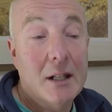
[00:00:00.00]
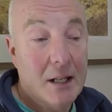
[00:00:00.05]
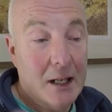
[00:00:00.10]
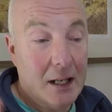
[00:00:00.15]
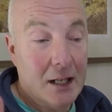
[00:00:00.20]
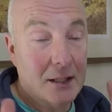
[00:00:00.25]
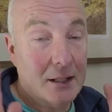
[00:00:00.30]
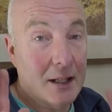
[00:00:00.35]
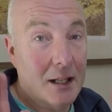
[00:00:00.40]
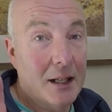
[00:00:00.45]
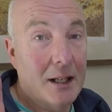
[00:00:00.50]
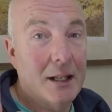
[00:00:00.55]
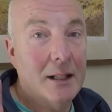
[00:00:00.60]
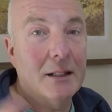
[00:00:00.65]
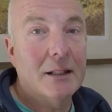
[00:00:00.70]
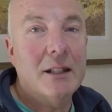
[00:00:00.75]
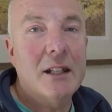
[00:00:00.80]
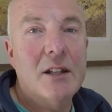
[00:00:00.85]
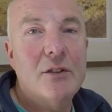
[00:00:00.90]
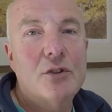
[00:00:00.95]
And it
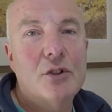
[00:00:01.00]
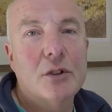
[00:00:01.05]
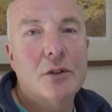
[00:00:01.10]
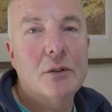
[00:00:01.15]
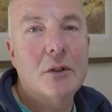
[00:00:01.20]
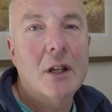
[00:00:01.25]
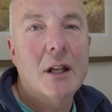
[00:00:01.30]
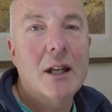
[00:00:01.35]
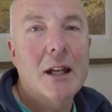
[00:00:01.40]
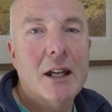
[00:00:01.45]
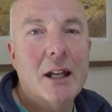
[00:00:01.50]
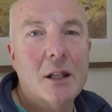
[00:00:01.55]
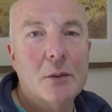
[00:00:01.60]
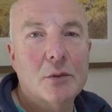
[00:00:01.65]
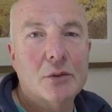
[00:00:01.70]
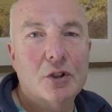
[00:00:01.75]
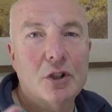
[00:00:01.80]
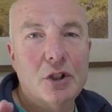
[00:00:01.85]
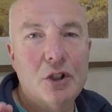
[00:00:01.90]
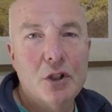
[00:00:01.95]
leaves you able
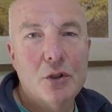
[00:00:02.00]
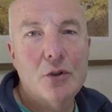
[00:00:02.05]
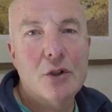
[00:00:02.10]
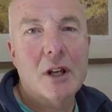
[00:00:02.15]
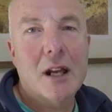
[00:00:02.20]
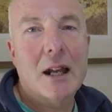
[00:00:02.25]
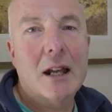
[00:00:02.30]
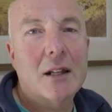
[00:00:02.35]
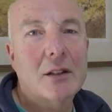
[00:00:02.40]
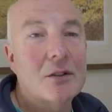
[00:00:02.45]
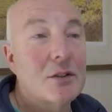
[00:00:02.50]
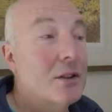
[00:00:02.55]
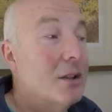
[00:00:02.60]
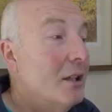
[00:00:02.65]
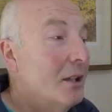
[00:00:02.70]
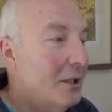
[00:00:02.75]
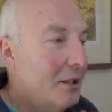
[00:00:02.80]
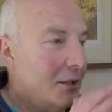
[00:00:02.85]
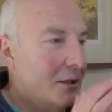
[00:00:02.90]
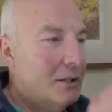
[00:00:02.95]
to use your hands
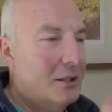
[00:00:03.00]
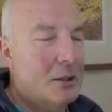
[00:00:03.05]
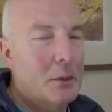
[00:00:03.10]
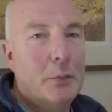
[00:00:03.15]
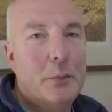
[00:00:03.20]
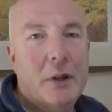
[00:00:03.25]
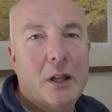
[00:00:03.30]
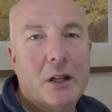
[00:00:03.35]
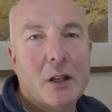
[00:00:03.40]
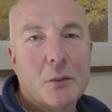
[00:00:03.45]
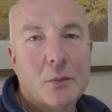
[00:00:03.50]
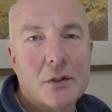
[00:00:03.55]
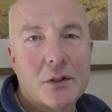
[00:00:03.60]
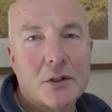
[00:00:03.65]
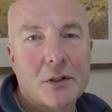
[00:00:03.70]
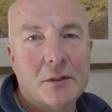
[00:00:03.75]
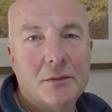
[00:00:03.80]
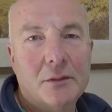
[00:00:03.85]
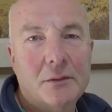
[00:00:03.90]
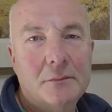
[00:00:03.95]
to pick up
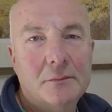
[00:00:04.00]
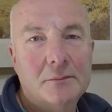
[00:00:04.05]
stuff.